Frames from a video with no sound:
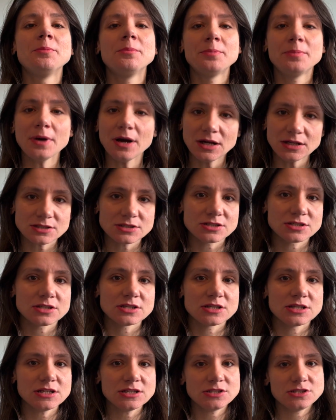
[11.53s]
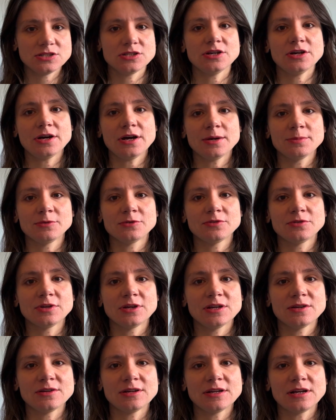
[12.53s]
But this year I'm
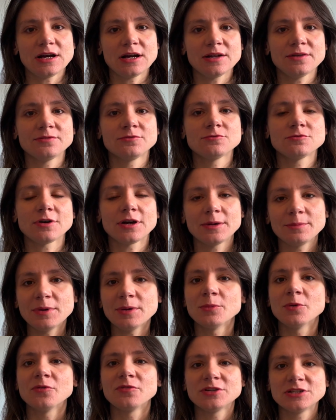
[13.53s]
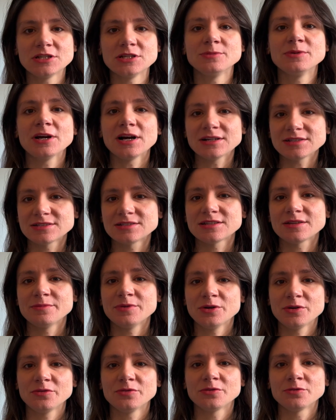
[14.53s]
thinking I'll try a bit more for TBR since I'm a
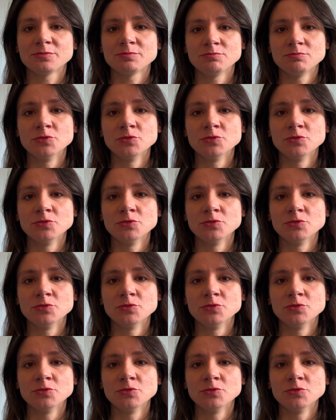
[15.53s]
bit of a